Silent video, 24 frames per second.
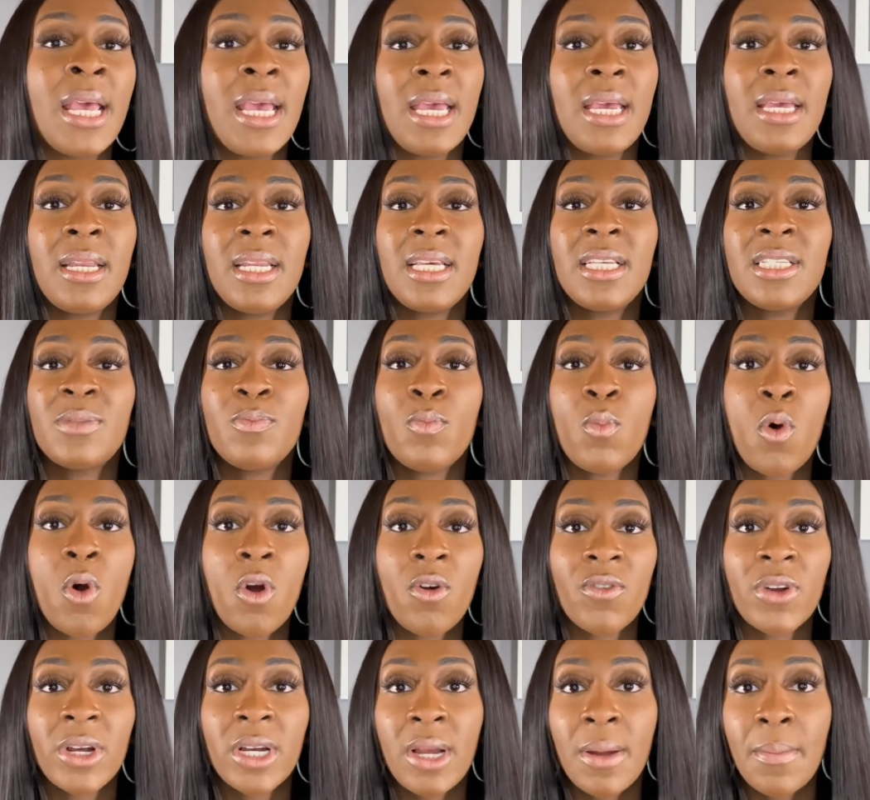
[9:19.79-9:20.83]
It is more
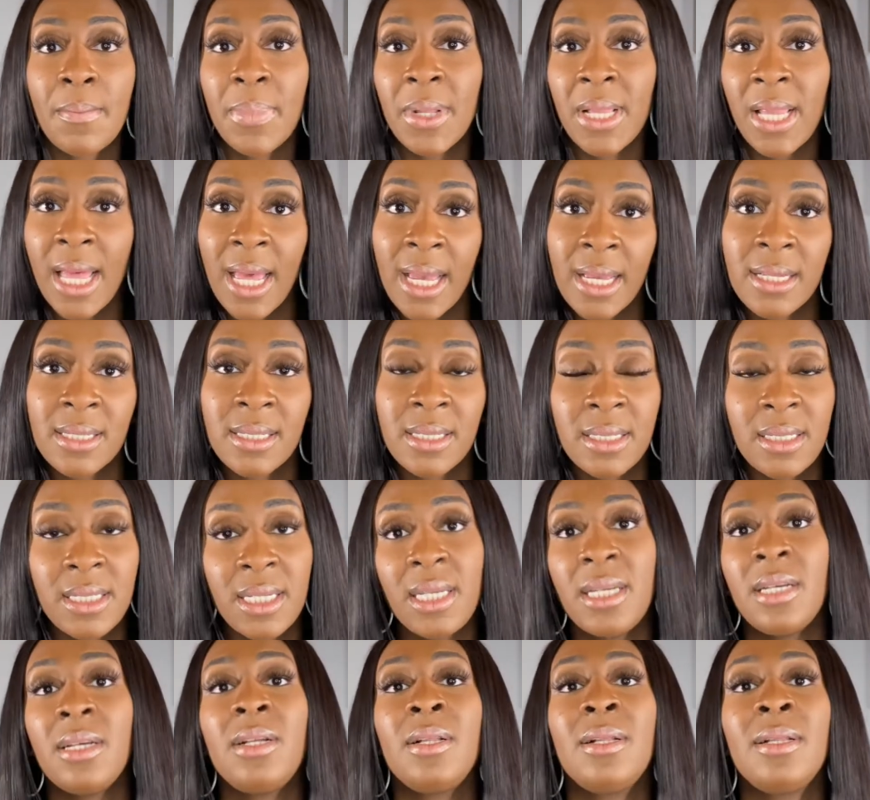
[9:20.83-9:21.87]
of a complex
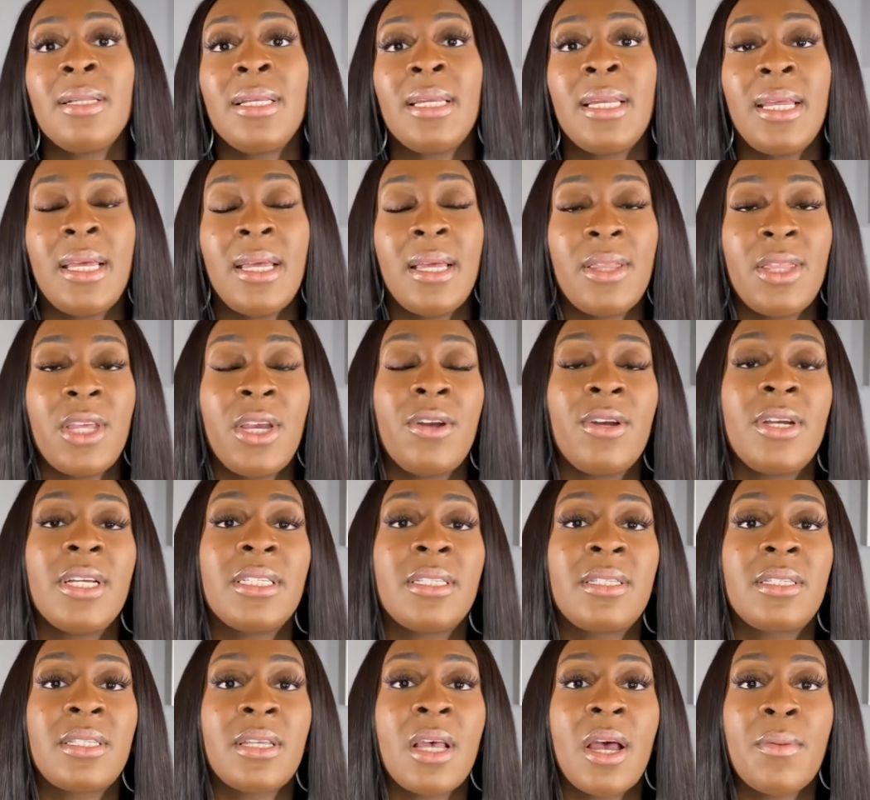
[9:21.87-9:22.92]
deal, and there
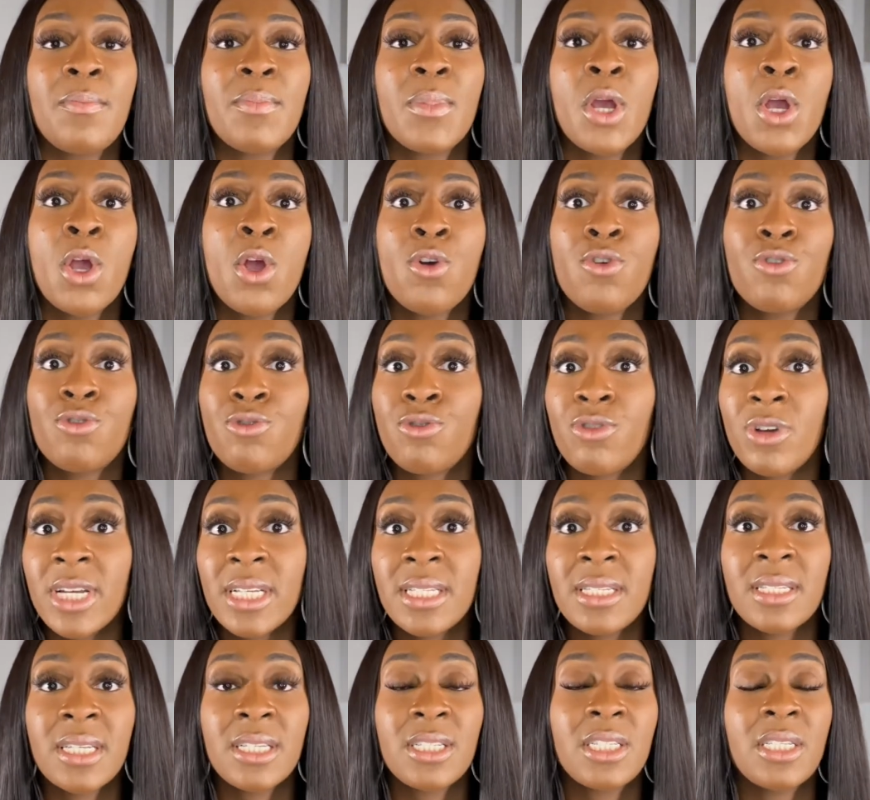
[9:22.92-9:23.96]
is some
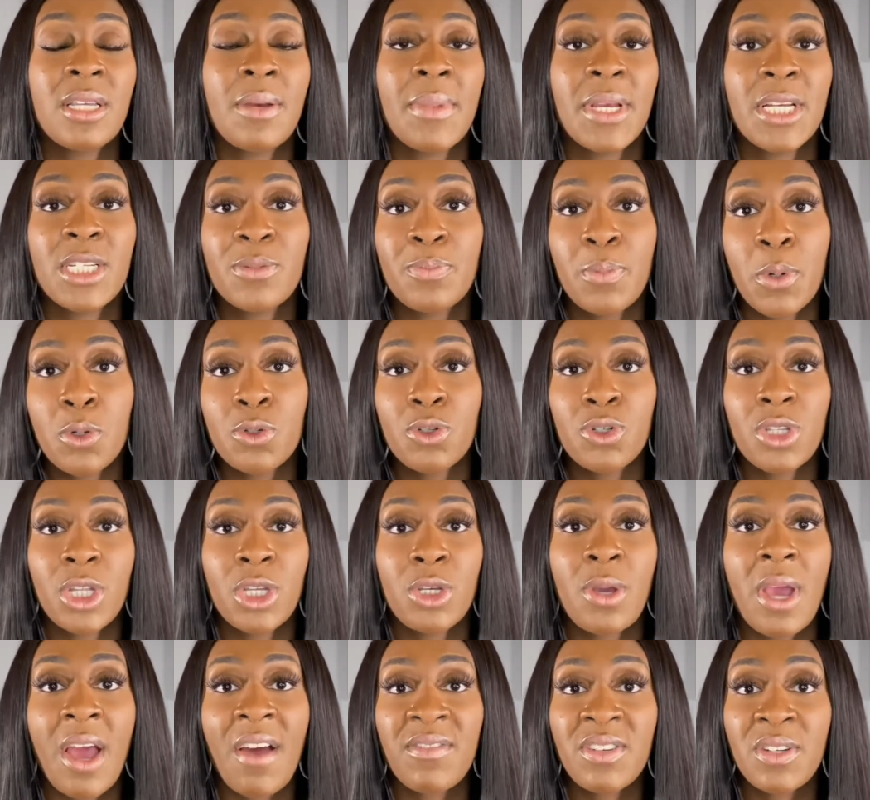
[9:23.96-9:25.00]
risk and some exposure that
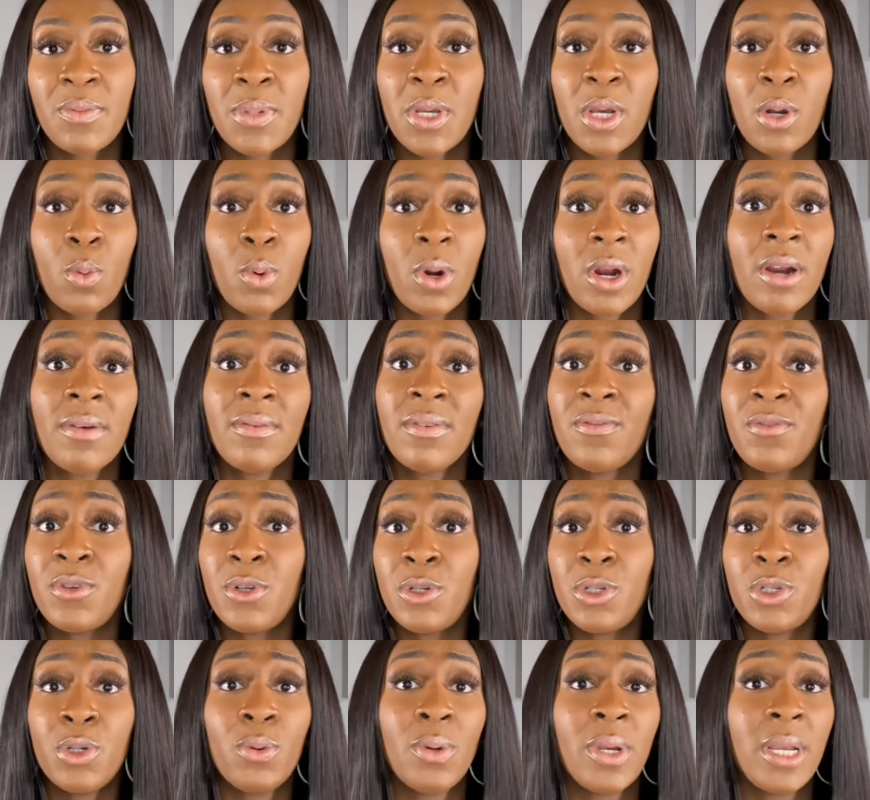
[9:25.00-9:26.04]
you have to be aware of if you
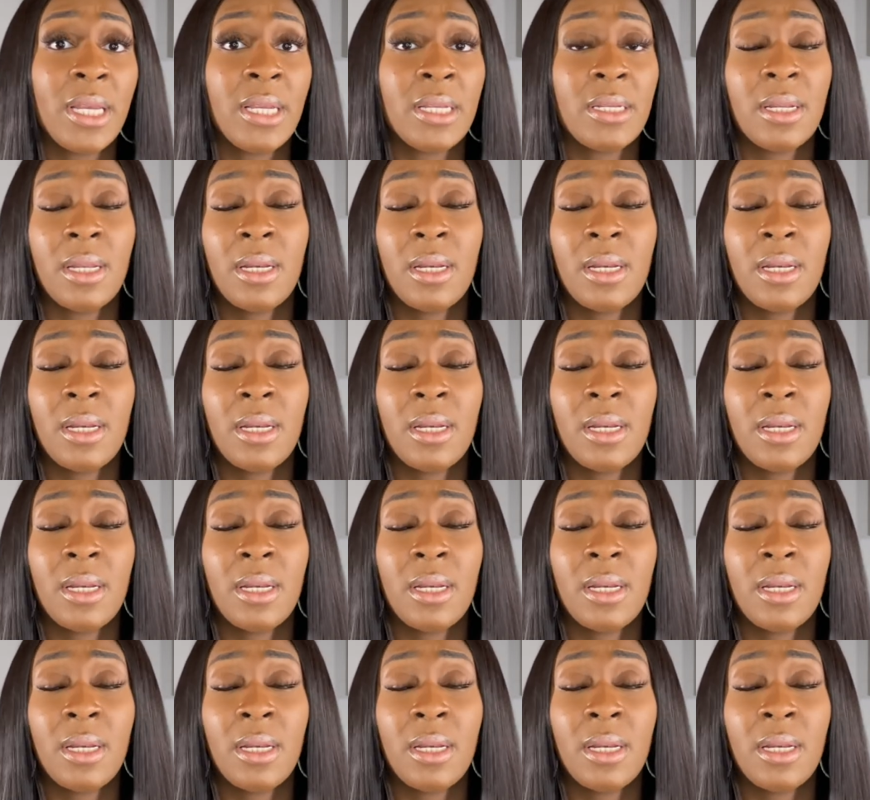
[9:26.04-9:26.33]
do it.